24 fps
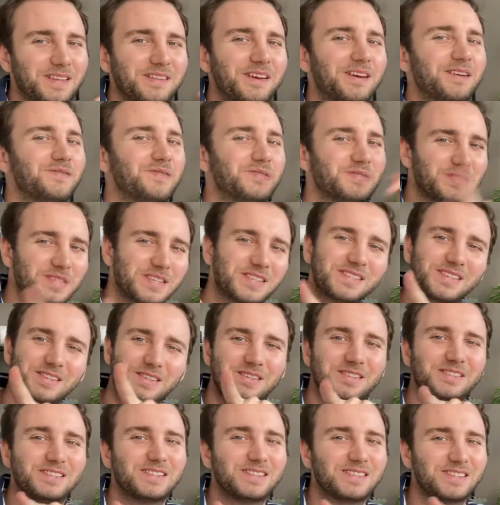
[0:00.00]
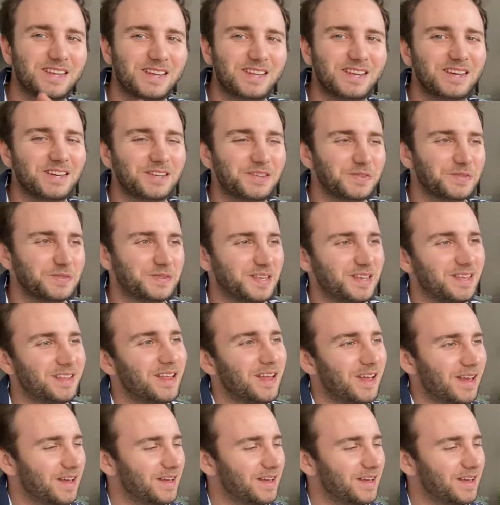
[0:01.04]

I was just gonna say 10 out of 10.